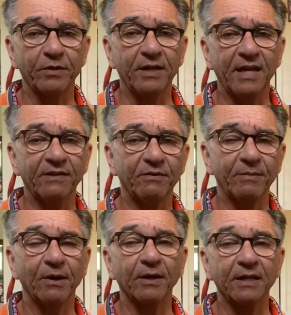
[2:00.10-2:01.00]
the Native
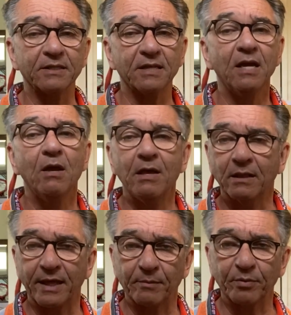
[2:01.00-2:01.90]
Americans,
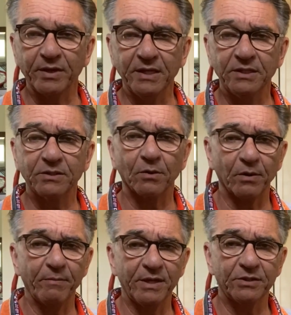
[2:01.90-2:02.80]
like a priest or
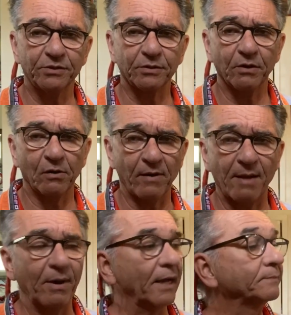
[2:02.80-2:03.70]
a minister or a
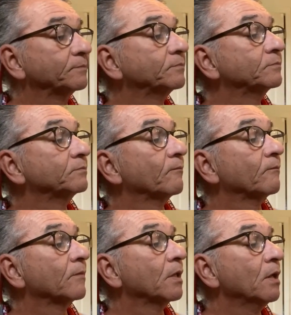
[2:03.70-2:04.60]
rabbi.
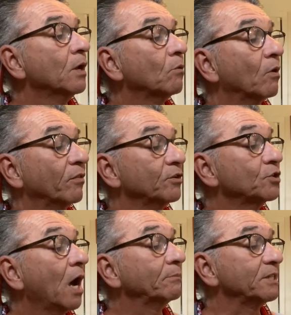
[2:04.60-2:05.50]
Well, the
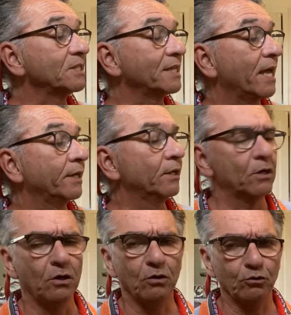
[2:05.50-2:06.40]
shaman said,
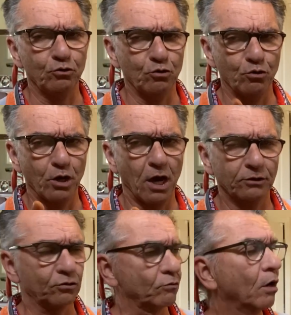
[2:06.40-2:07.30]
"Do
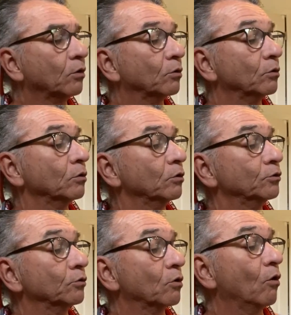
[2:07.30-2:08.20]
not struggle,
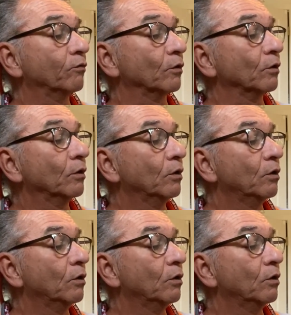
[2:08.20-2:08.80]
Little Gopher.